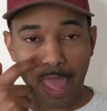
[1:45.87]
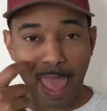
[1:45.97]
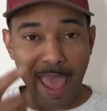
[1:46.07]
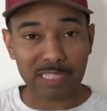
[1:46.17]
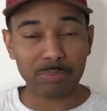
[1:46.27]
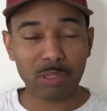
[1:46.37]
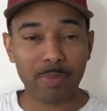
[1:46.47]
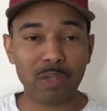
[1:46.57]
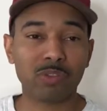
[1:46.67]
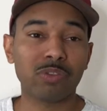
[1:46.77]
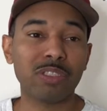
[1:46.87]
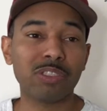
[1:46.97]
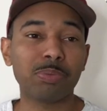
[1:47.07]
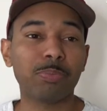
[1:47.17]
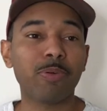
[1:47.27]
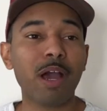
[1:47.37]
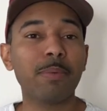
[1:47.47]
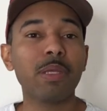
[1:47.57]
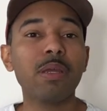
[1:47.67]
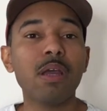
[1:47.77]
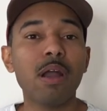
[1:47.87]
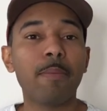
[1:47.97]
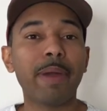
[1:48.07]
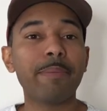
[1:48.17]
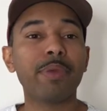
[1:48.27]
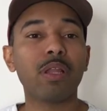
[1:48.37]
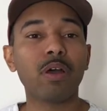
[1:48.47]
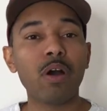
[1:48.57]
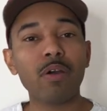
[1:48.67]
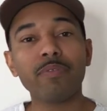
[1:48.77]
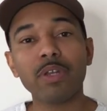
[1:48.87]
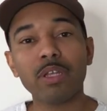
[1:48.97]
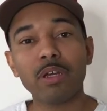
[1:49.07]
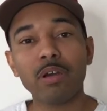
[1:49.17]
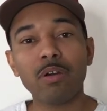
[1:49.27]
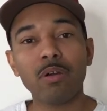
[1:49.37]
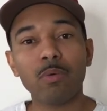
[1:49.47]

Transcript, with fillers: ask me about so this probably might be a long video.